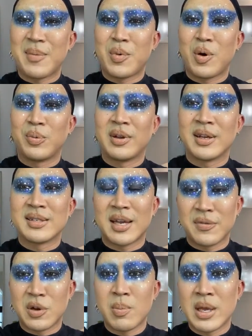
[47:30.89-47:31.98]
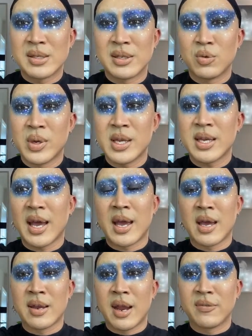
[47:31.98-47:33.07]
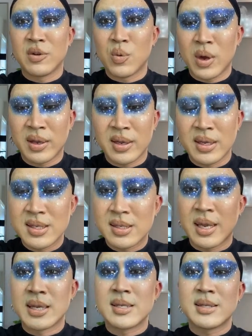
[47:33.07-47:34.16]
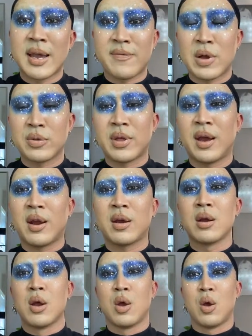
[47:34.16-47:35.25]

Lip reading: Hope you guys have an amazing week, and everyone stay safe out there,